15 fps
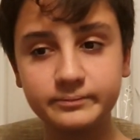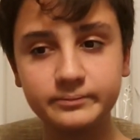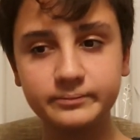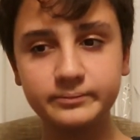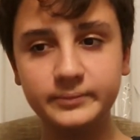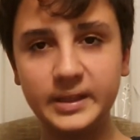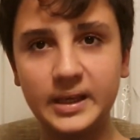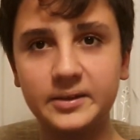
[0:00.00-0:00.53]

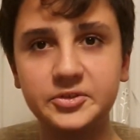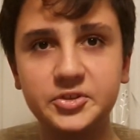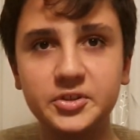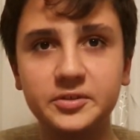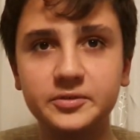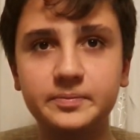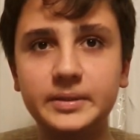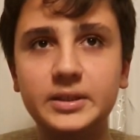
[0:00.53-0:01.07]
Yeah,
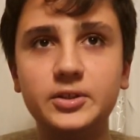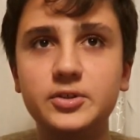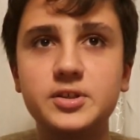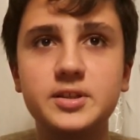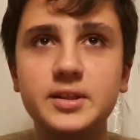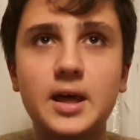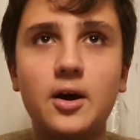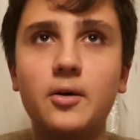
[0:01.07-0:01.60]
shouldn't be using
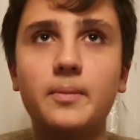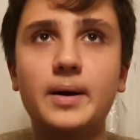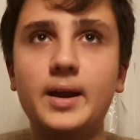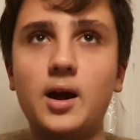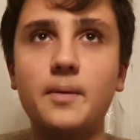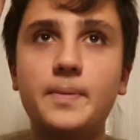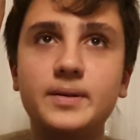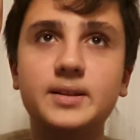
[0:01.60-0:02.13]
that on my
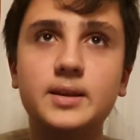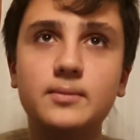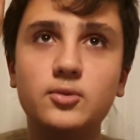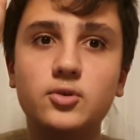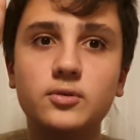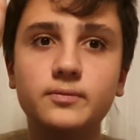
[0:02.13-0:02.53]
iPad anymore.